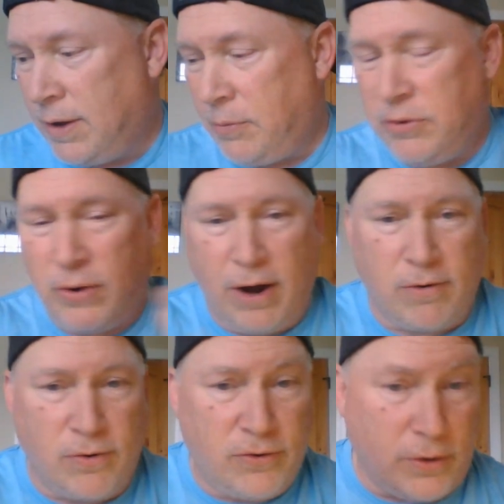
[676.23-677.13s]
with your
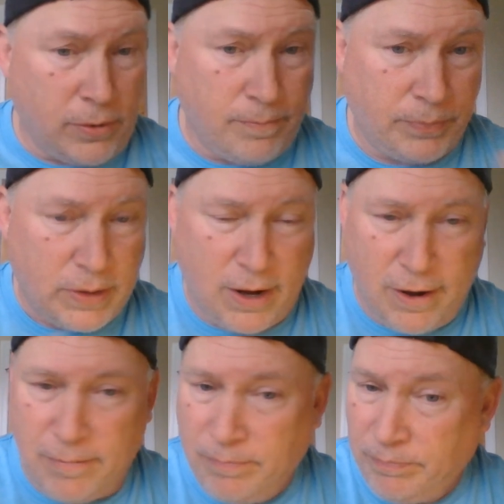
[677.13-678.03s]
character. So,
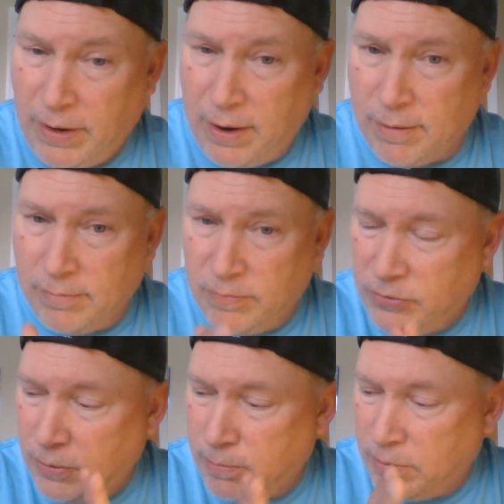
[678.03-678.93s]
yeah,
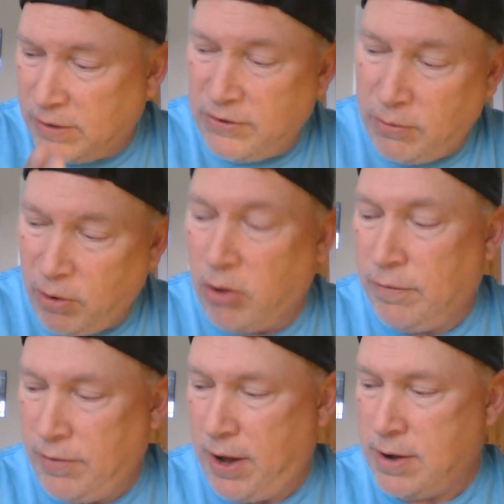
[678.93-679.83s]
so consider all
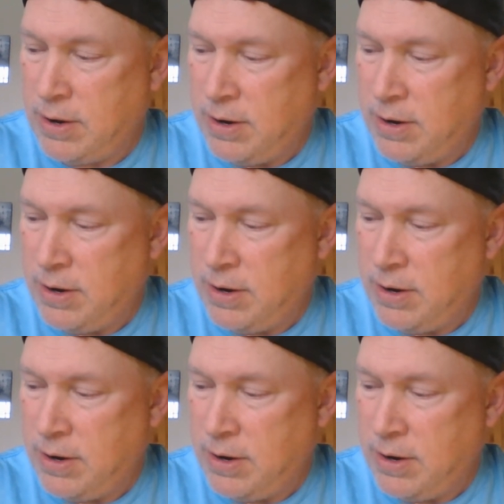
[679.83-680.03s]
of that.